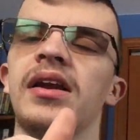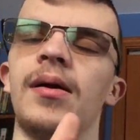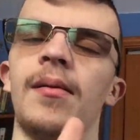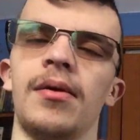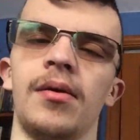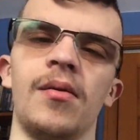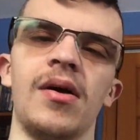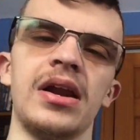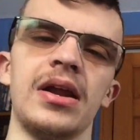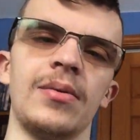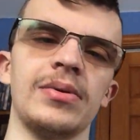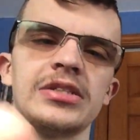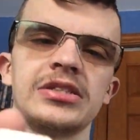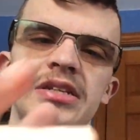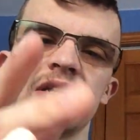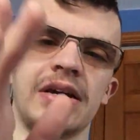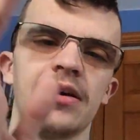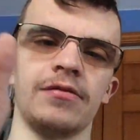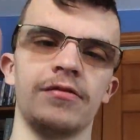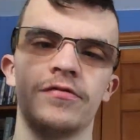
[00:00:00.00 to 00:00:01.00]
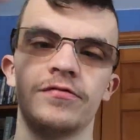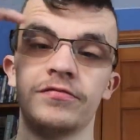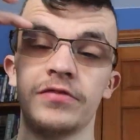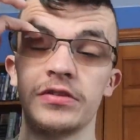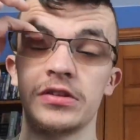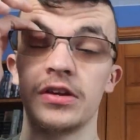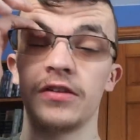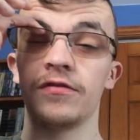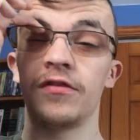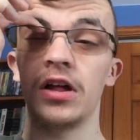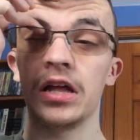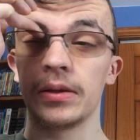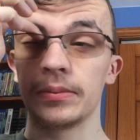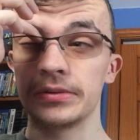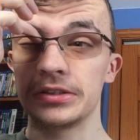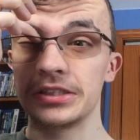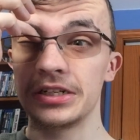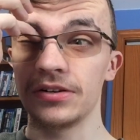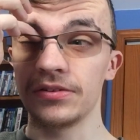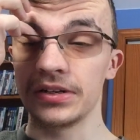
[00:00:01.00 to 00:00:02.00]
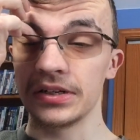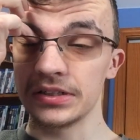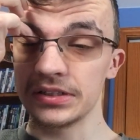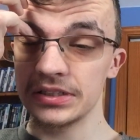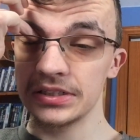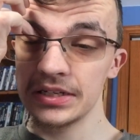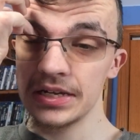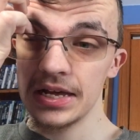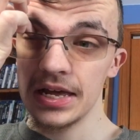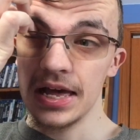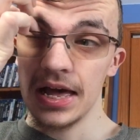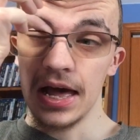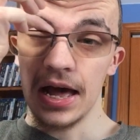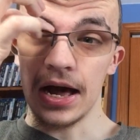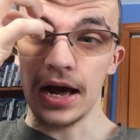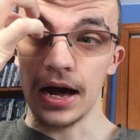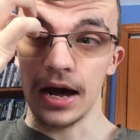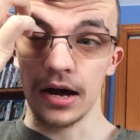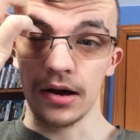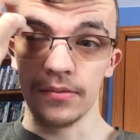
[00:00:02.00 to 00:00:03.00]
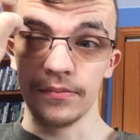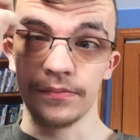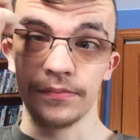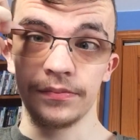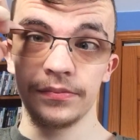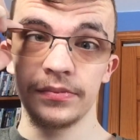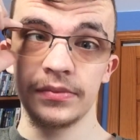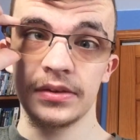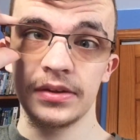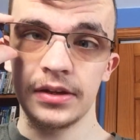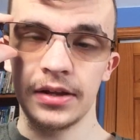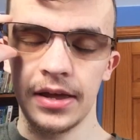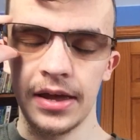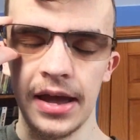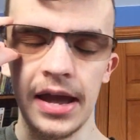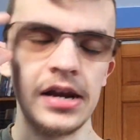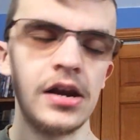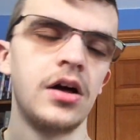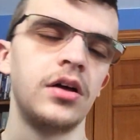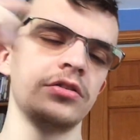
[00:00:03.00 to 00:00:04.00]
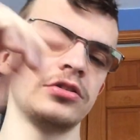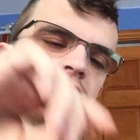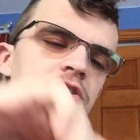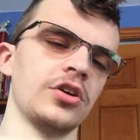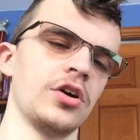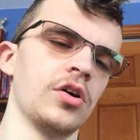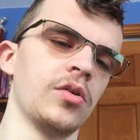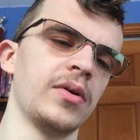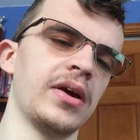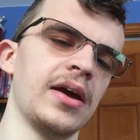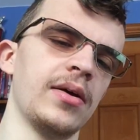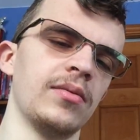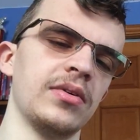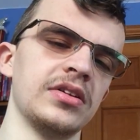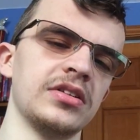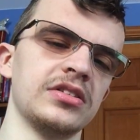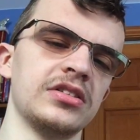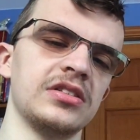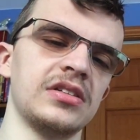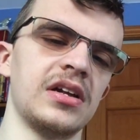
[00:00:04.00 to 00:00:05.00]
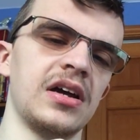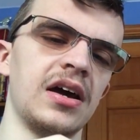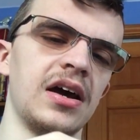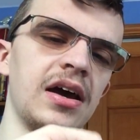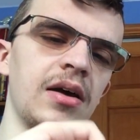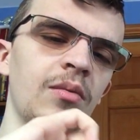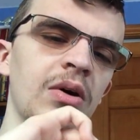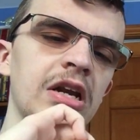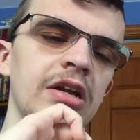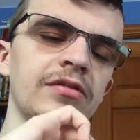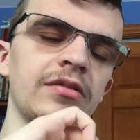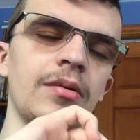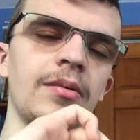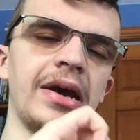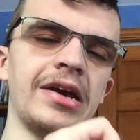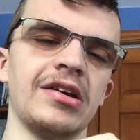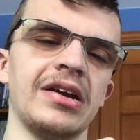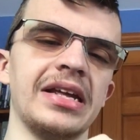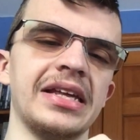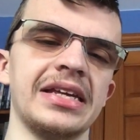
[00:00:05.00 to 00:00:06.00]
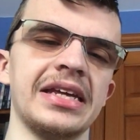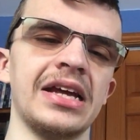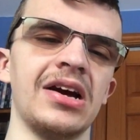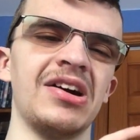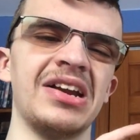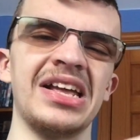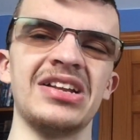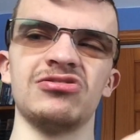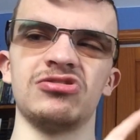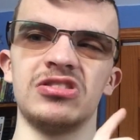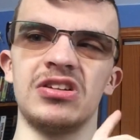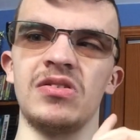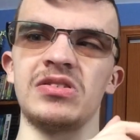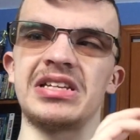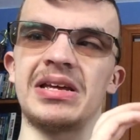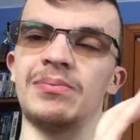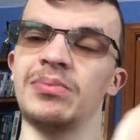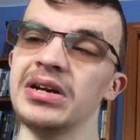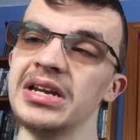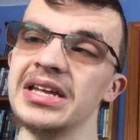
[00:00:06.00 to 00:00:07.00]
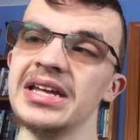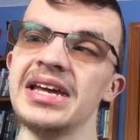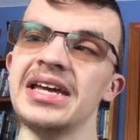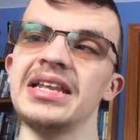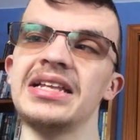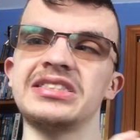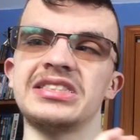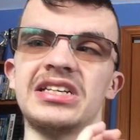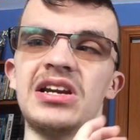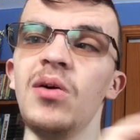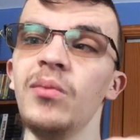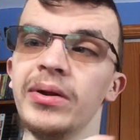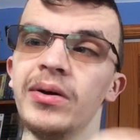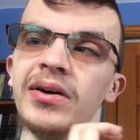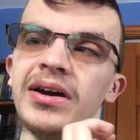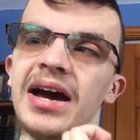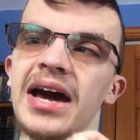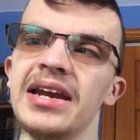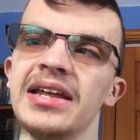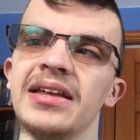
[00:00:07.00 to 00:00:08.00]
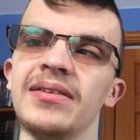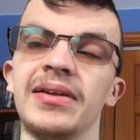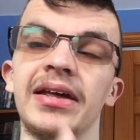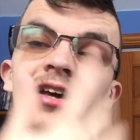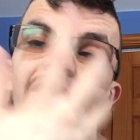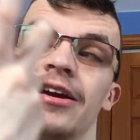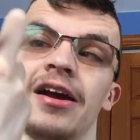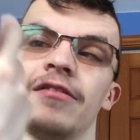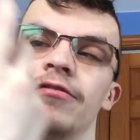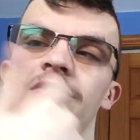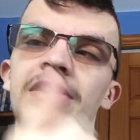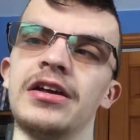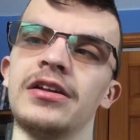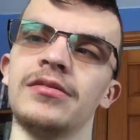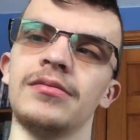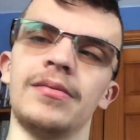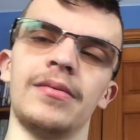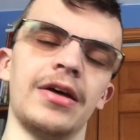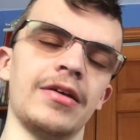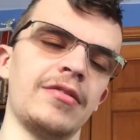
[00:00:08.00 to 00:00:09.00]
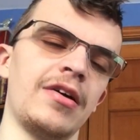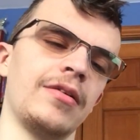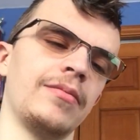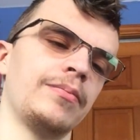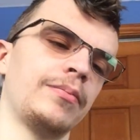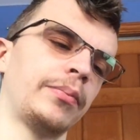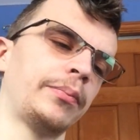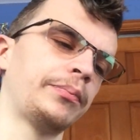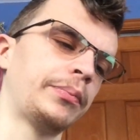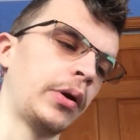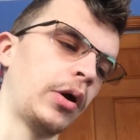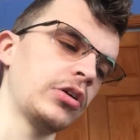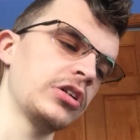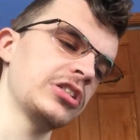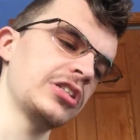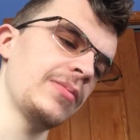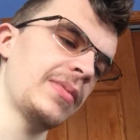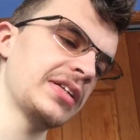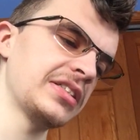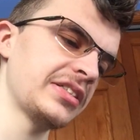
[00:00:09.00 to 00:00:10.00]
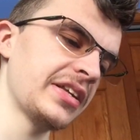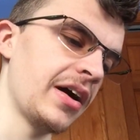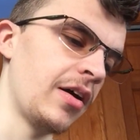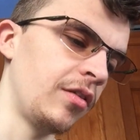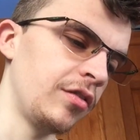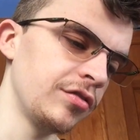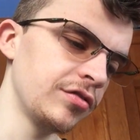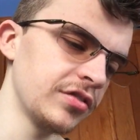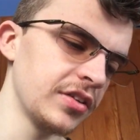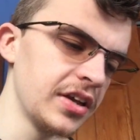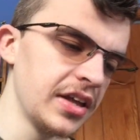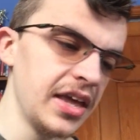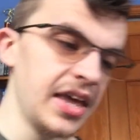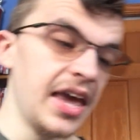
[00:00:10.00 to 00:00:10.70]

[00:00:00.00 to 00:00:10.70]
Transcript: Number one, it wasn't like a 50 volume series. And also, it was one of them I couldn't get on Influence. I put it in, I said, no, we don't got it. I'm like, alright, fine. I'll purchase it myself.